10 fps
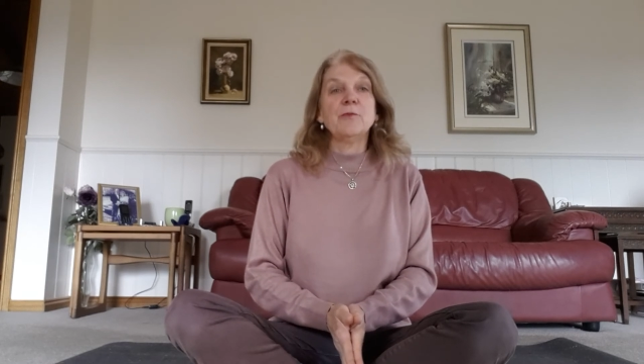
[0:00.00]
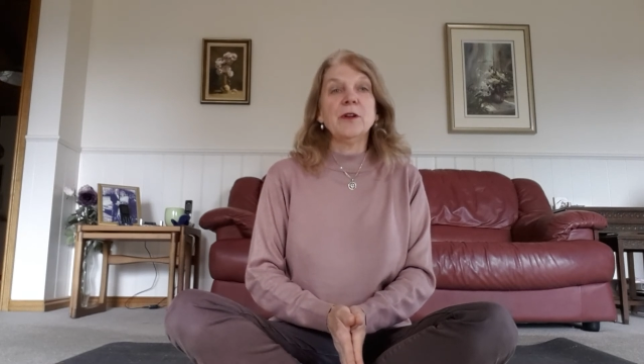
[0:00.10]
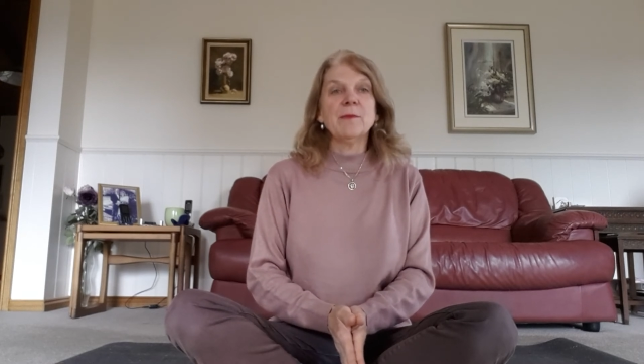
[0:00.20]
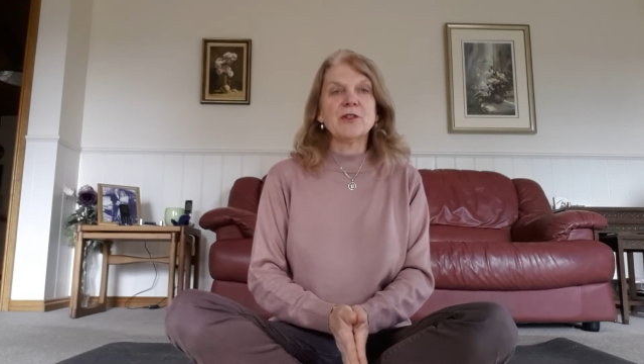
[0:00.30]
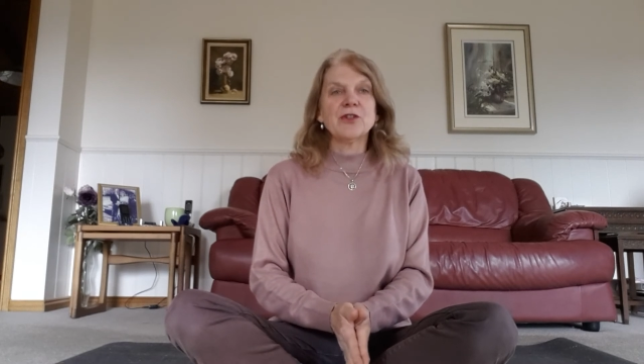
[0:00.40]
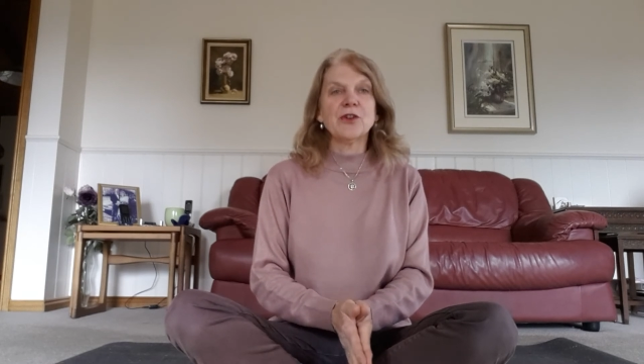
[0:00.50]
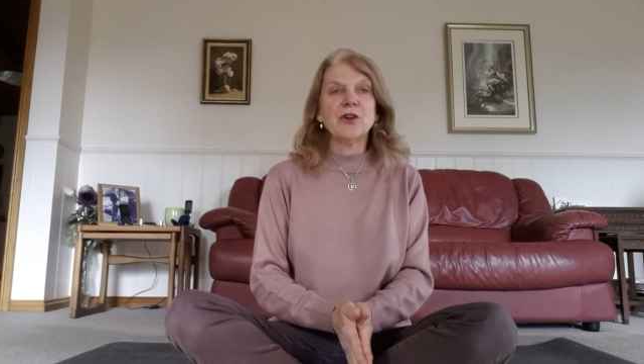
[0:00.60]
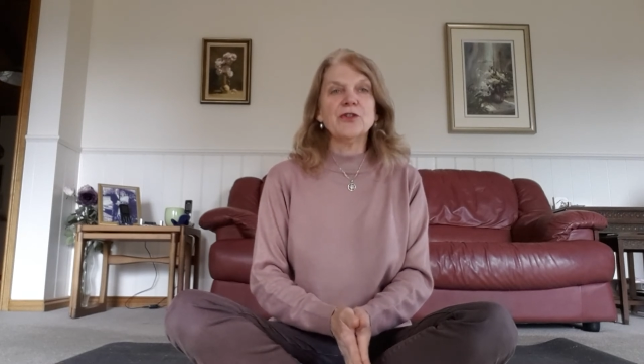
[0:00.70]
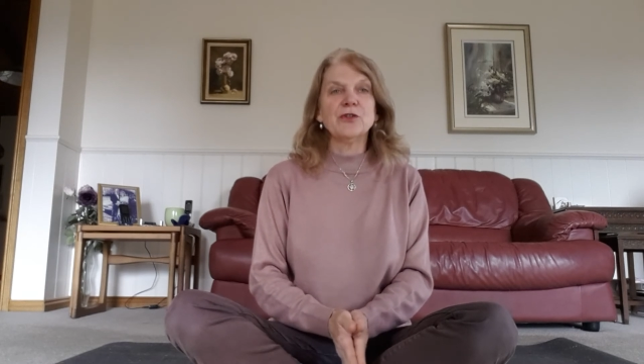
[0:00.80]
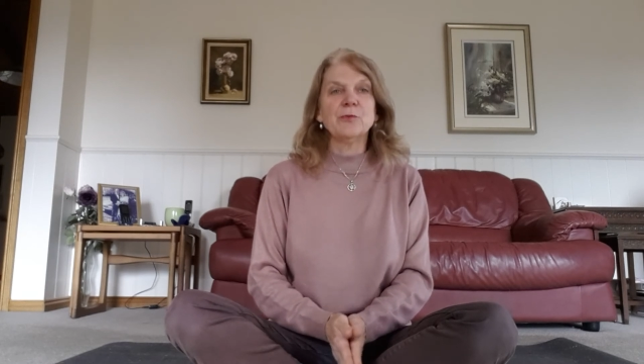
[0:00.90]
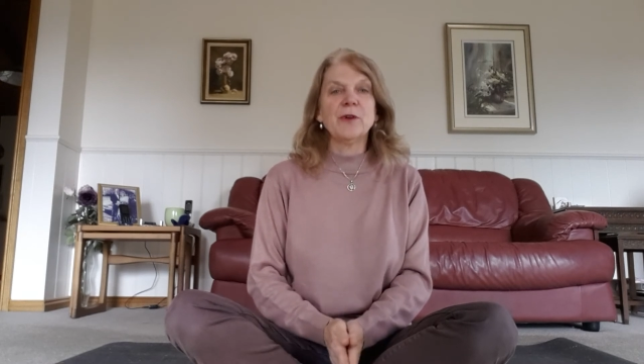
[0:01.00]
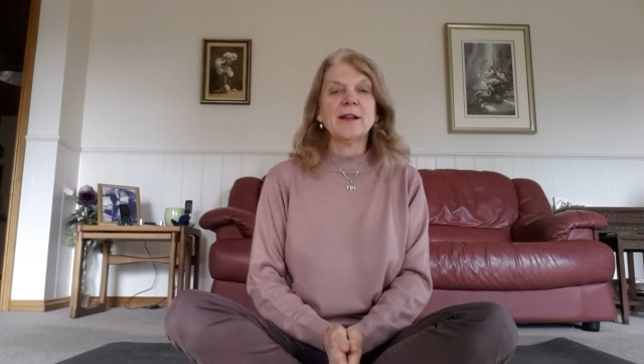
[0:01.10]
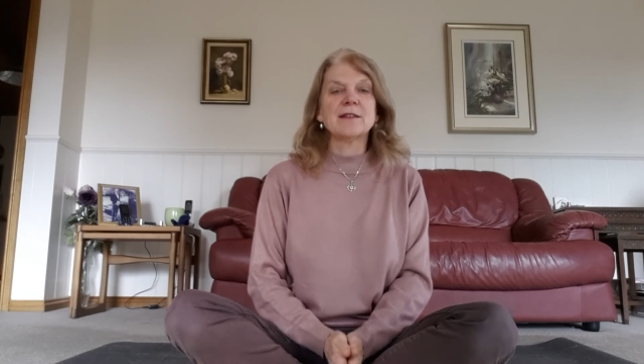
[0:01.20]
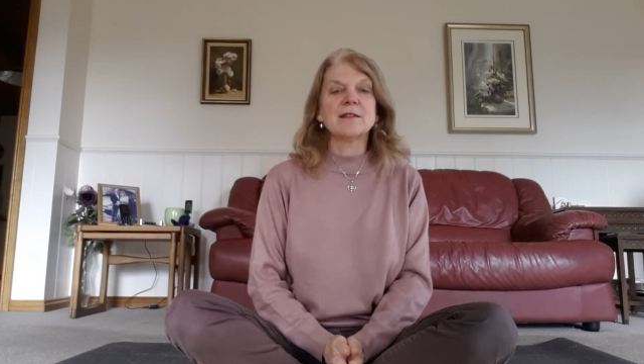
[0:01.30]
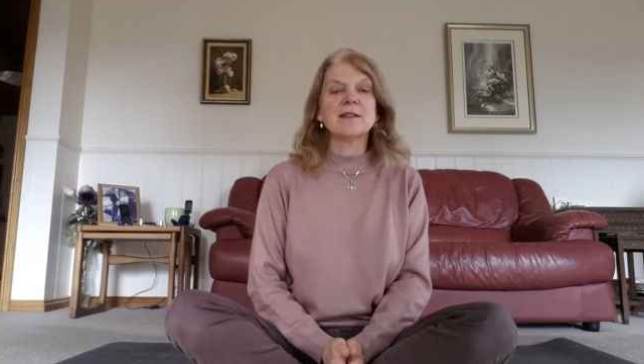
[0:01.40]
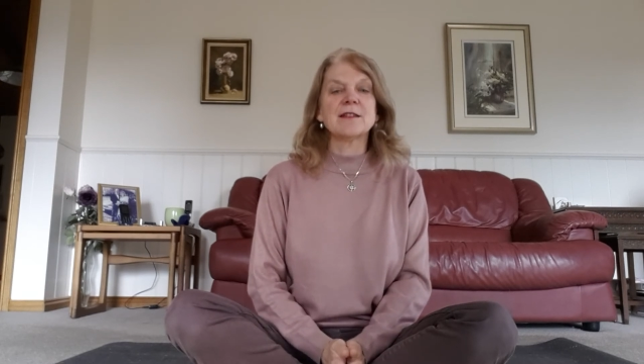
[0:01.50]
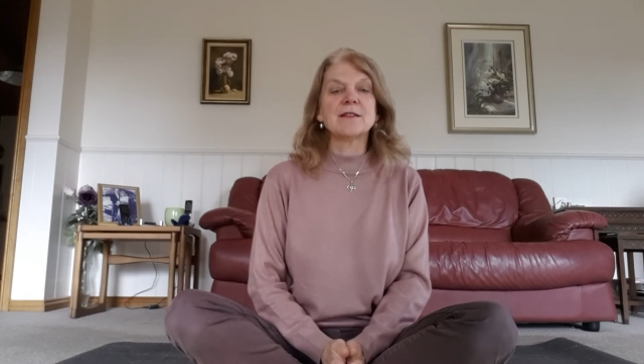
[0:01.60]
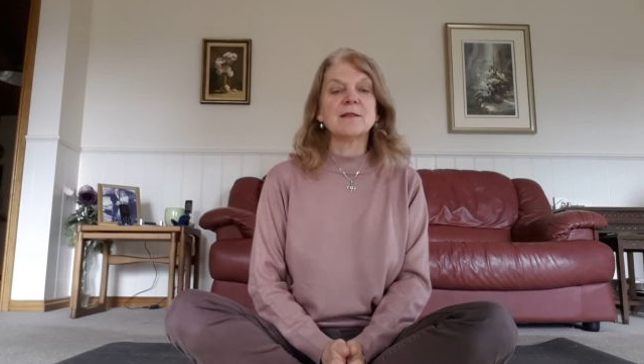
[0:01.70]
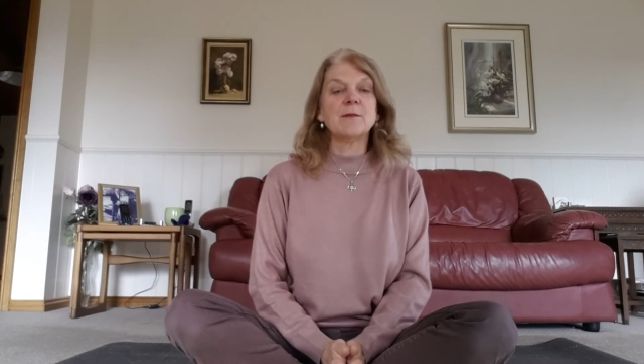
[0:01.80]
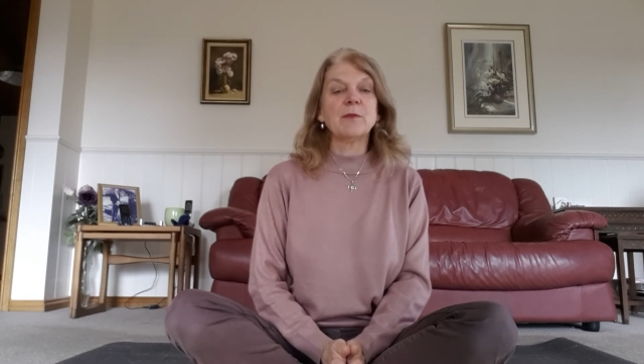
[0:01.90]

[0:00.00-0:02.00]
pretty much a go-to practice